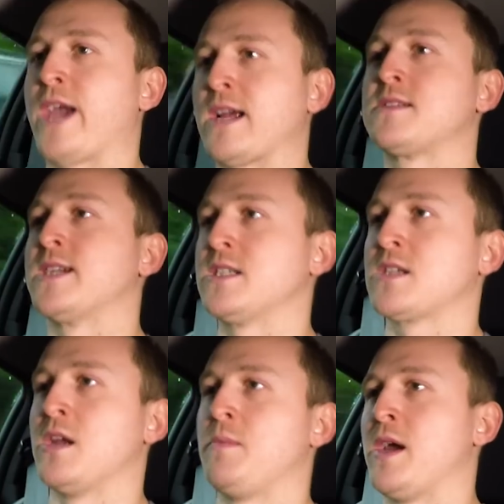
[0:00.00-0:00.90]
guessing it's
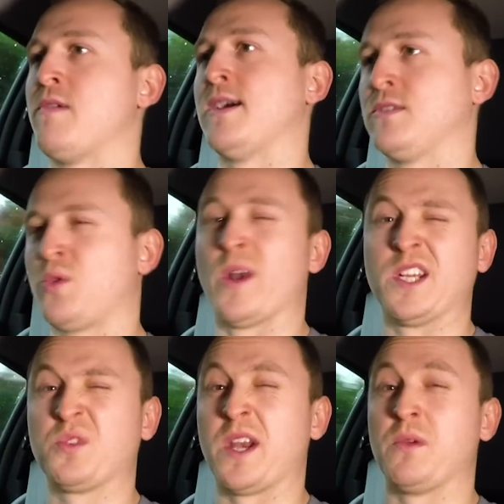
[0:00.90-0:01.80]
going to be around
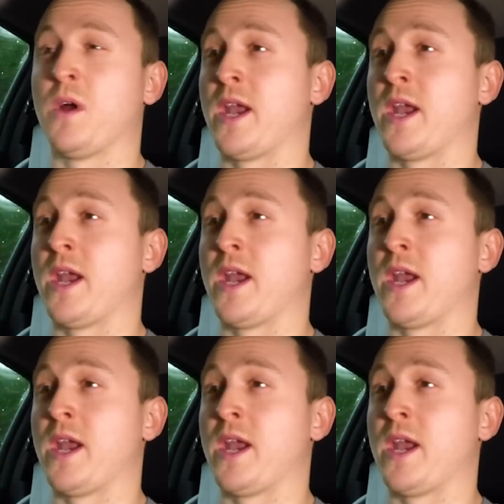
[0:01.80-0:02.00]
2021